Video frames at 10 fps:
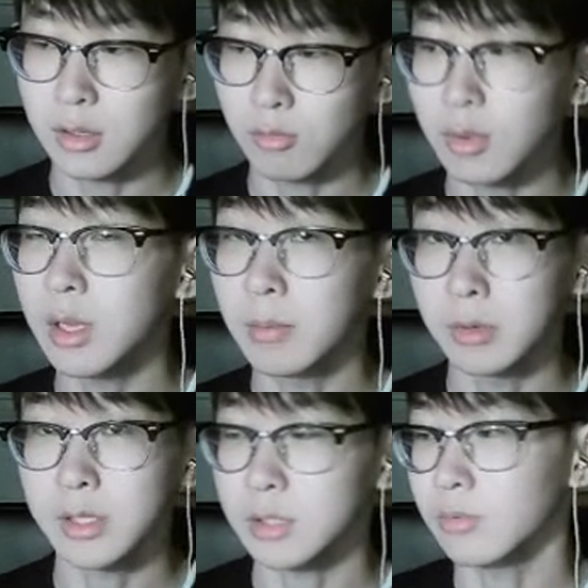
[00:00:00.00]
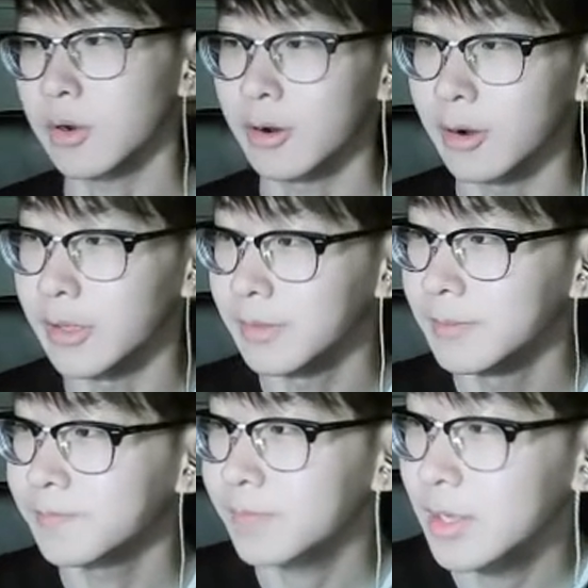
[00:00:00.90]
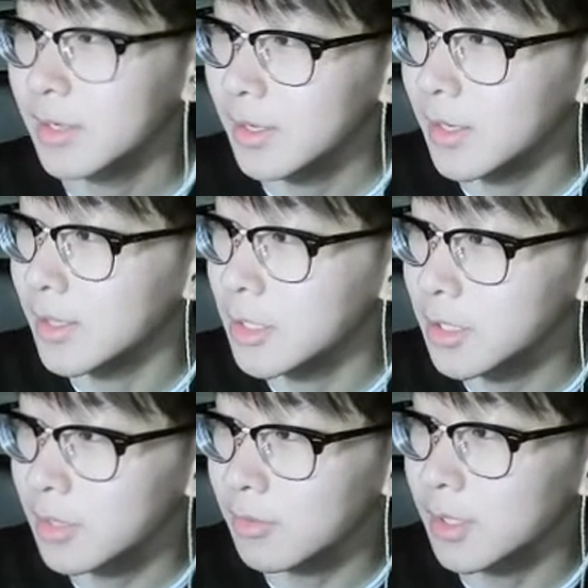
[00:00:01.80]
what number test we're on. Initially, we're